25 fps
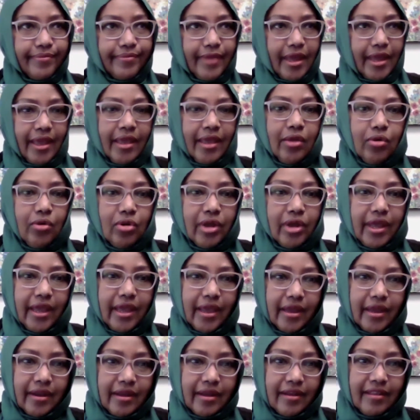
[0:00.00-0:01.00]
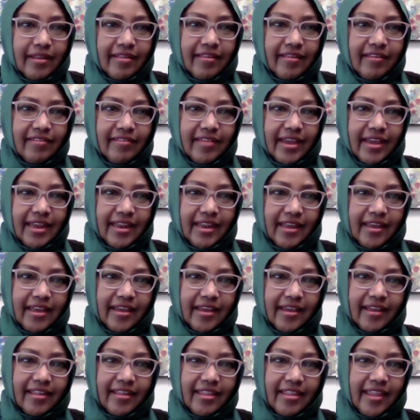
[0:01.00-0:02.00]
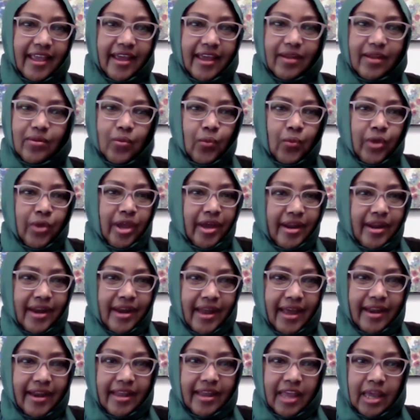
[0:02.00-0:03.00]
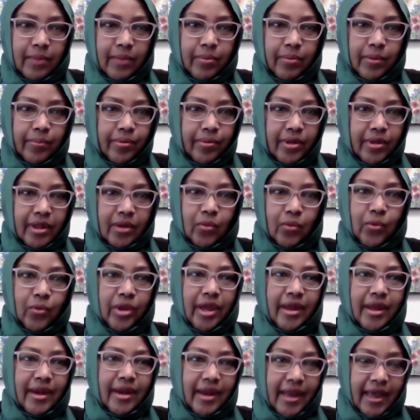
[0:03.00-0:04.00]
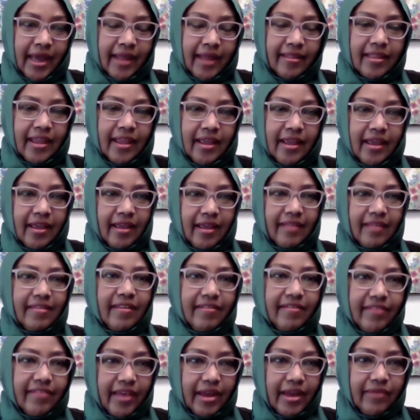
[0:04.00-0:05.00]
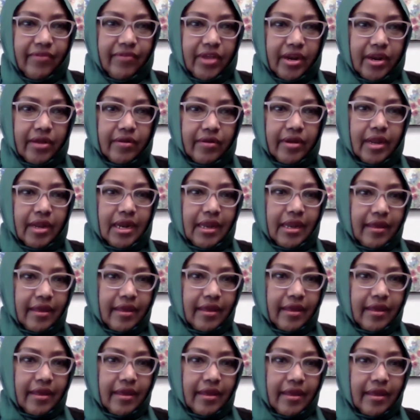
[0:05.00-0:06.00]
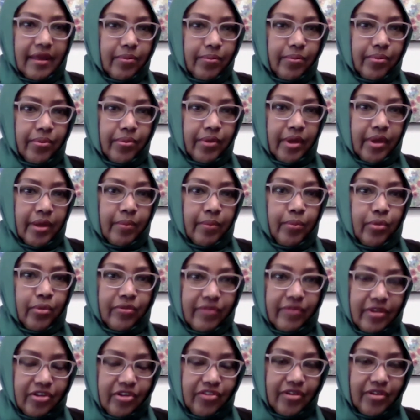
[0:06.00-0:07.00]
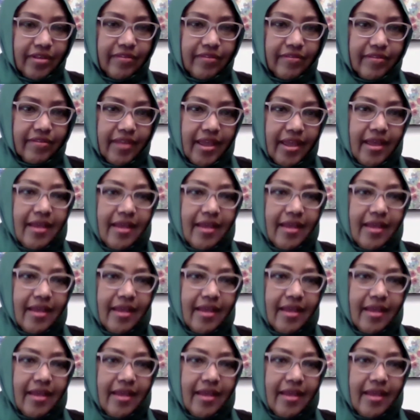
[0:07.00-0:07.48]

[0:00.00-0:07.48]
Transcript: inculcated this idea that we are not capable, we are not deserving on the leadership positions.